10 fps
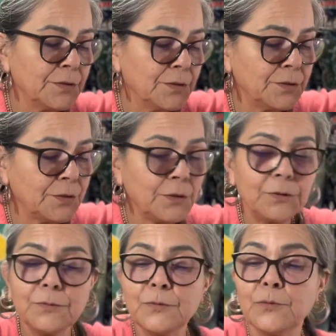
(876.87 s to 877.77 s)

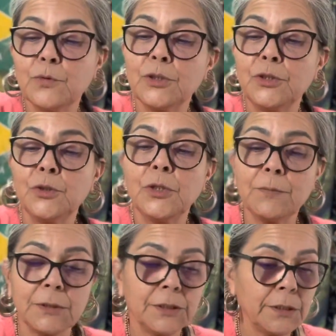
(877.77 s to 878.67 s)
So once you
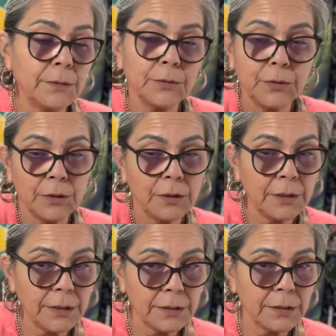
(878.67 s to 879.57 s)
come to terms with all
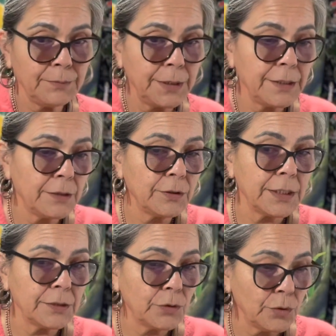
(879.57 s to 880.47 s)
this up here
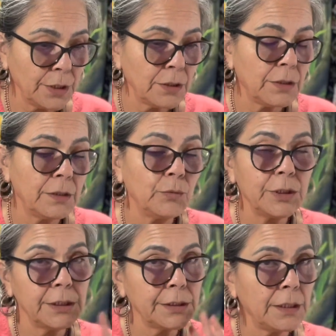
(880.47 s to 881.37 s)
that's going on,
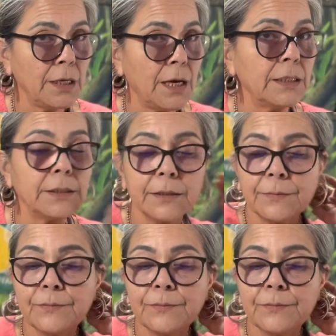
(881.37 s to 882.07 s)
which is a lot,